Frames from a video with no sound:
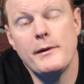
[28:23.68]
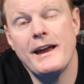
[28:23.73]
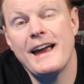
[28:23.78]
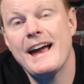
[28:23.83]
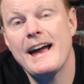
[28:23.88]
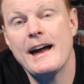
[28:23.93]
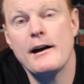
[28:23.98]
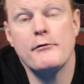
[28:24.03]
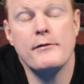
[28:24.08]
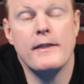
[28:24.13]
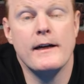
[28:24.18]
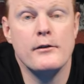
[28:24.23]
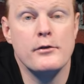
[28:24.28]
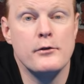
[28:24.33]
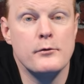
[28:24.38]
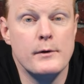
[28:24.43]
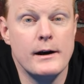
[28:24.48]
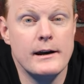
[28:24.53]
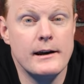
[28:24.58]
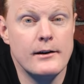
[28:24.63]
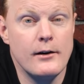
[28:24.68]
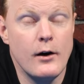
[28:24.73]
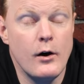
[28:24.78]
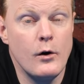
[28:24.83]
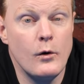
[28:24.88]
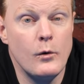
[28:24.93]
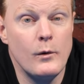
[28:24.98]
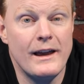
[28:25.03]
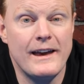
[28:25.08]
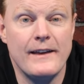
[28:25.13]
we have that threaded
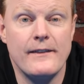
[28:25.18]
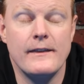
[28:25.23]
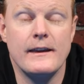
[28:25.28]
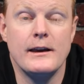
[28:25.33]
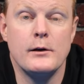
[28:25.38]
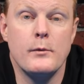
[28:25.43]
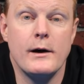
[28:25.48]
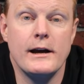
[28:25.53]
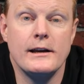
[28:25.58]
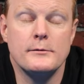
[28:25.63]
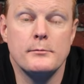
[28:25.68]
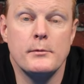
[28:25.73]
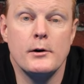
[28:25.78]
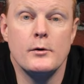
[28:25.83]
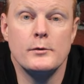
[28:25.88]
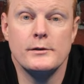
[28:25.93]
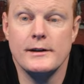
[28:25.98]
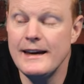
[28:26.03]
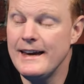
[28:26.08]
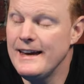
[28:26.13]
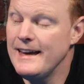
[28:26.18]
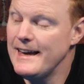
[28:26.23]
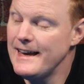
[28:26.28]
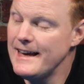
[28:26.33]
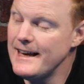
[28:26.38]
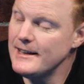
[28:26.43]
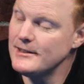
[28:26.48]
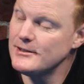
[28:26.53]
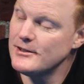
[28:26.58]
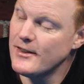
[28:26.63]
hole in the weight bolt
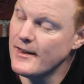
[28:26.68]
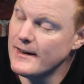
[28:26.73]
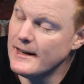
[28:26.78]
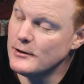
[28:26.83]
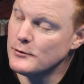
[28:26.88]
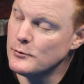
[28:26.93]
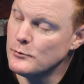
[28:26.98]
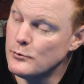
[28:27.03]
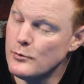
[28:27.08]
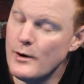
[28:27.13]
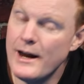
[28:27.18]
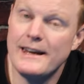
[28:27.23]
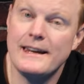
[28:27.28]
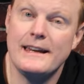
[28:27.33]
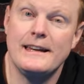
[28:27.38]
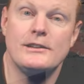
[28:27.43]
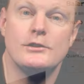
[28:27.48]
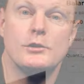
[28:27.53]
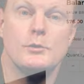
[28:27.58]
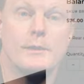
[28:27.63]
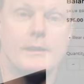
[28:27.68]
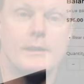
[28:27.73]
is that it's ready to